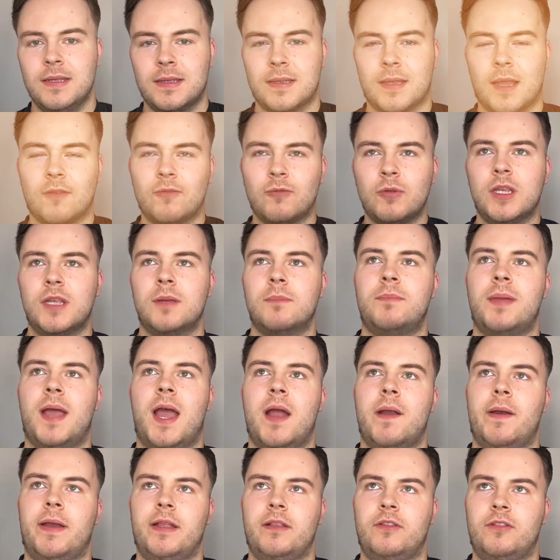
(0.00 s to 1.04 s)
Now if we
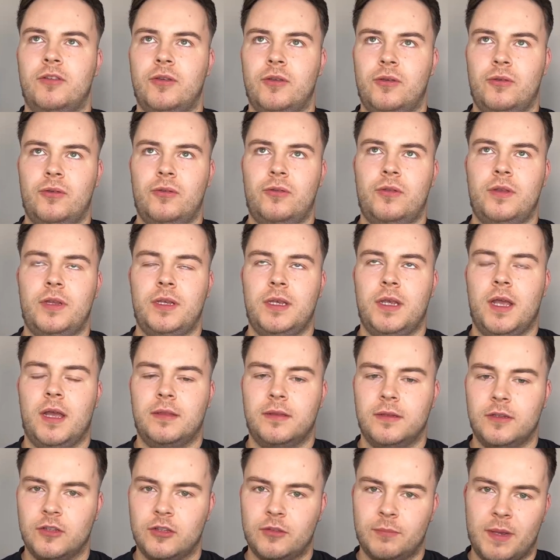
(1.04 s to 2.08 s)
compare it to the
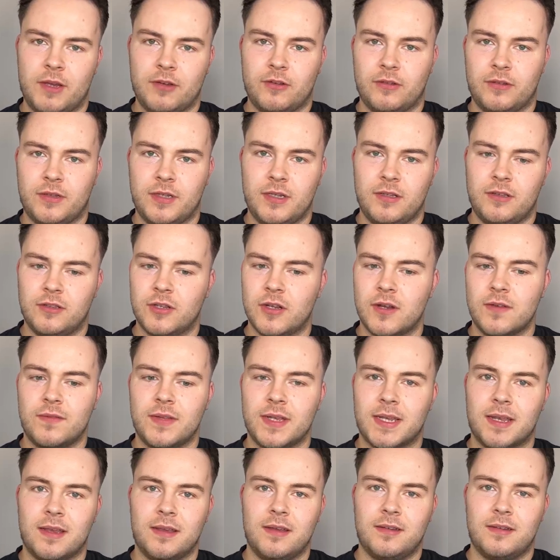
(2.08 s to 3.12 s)
other specialty
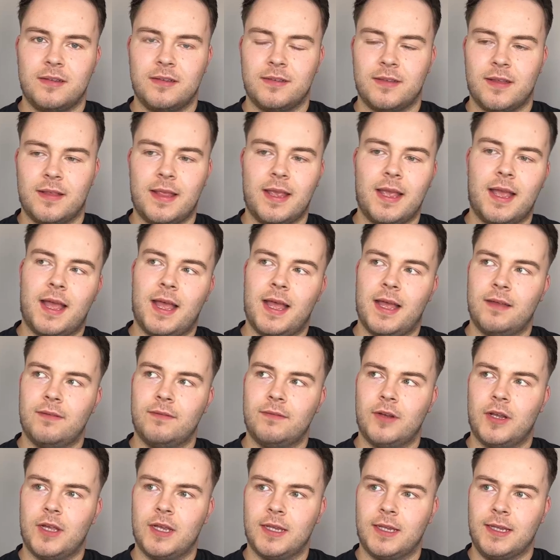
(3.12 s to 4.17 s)
certifications that they
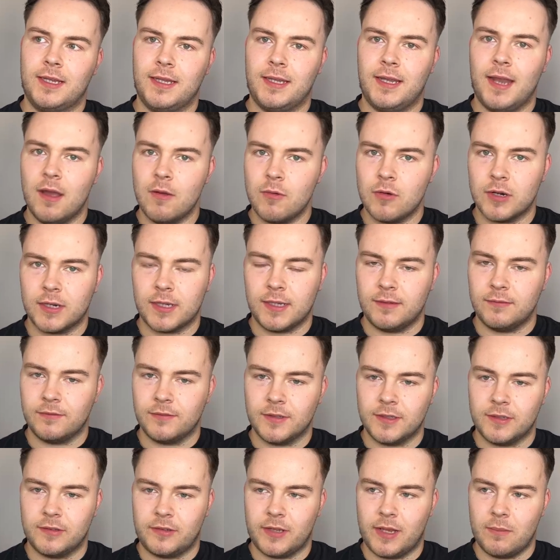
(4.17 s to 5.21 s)
have, like networking
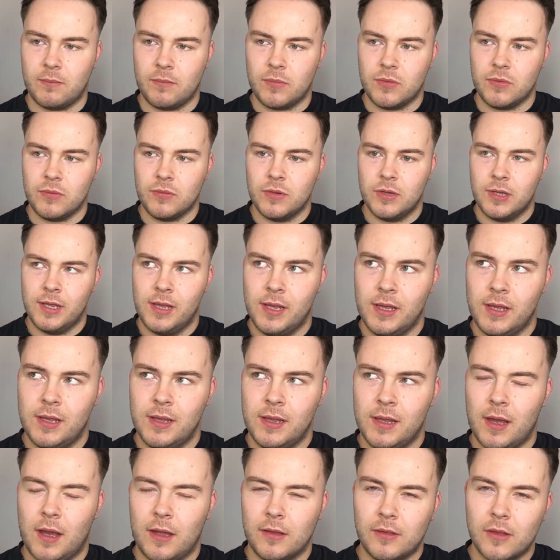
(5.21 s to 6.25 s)
for example,
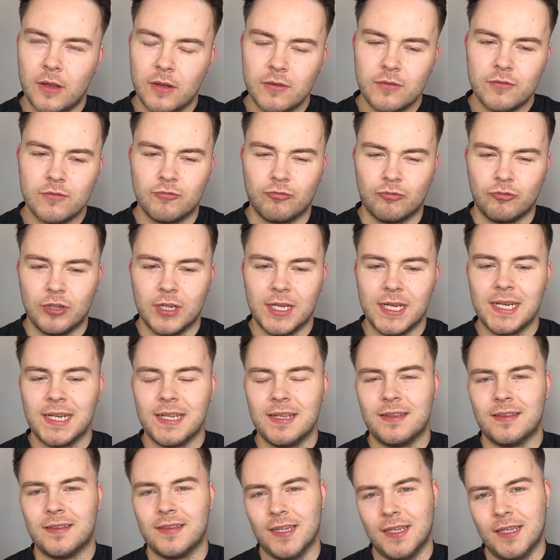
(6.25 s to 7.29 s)
I don't
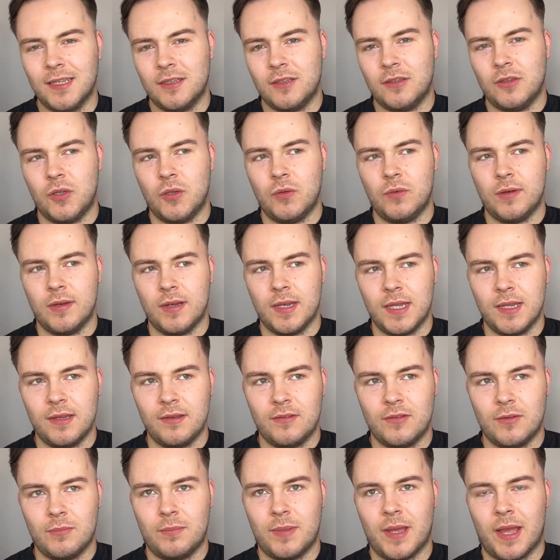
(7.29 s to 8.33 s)
really think you
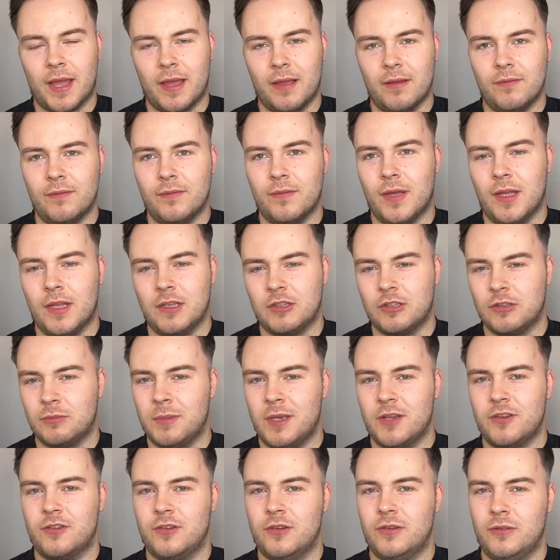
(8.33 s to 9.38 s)
need to have a
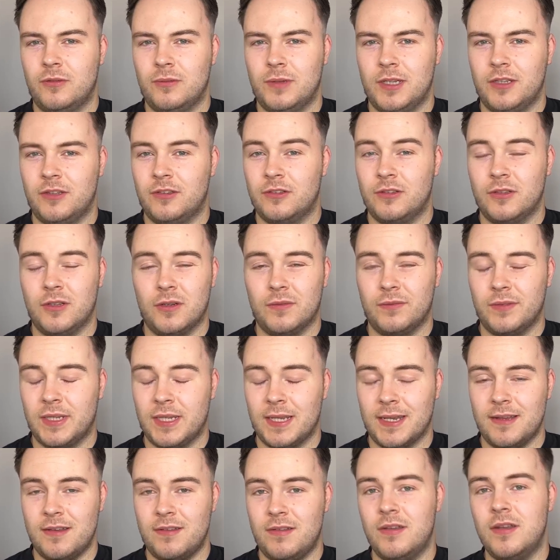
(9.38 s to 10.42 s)
specialist
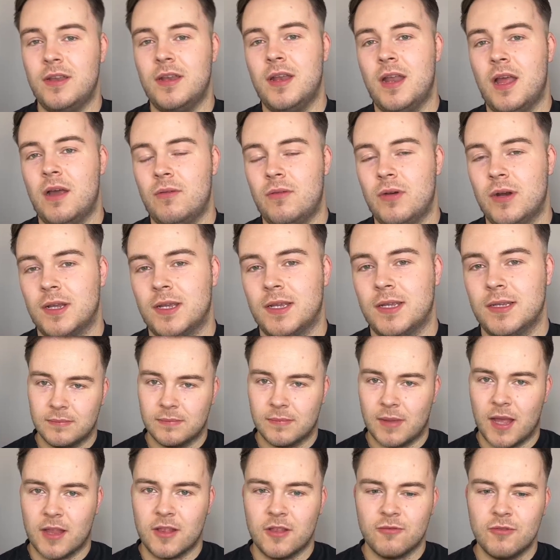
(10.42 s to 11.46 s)
certification in networking.
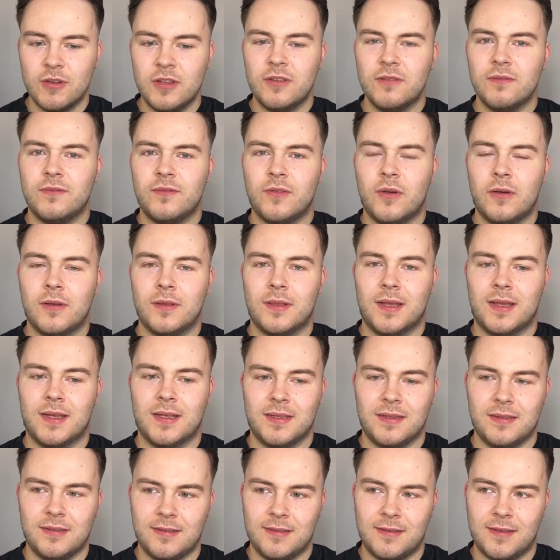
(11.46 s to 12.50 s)
And the reason for
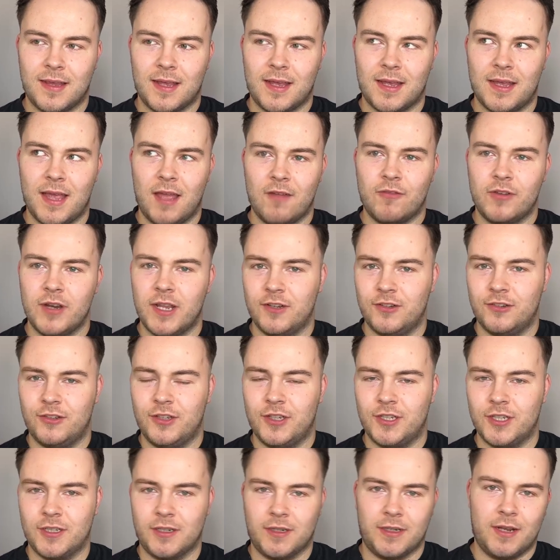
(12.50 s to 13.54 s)
that is that every
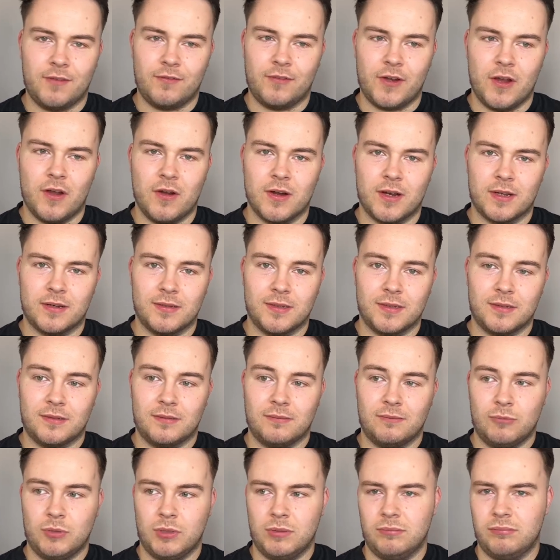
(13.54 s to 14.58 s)
engineer and every
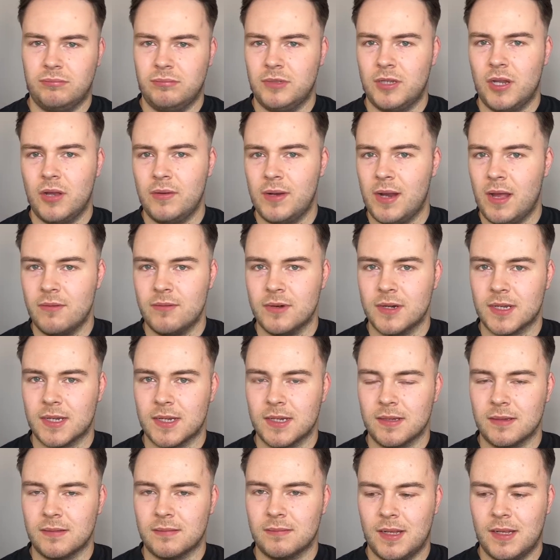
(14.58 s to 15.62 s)
architect will know
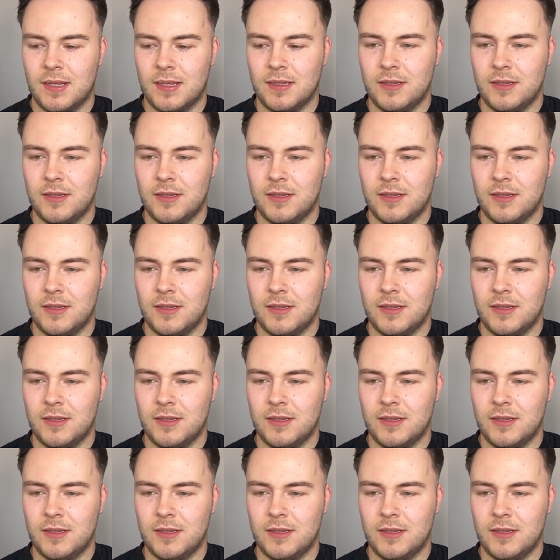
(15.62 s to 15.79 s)
networking.